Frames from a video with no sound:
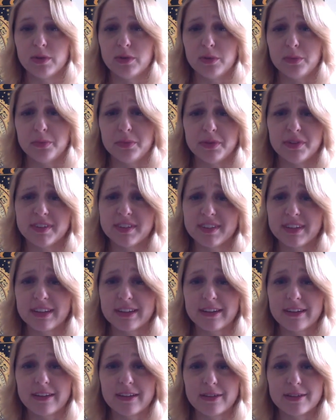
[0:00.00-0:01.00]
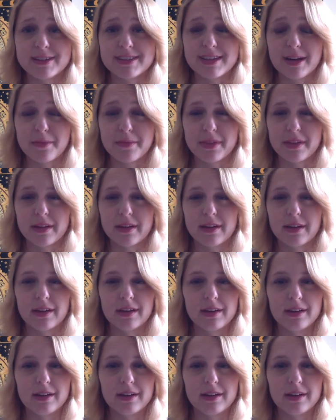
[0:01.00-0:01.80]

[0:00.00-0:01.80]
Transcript: new building or something.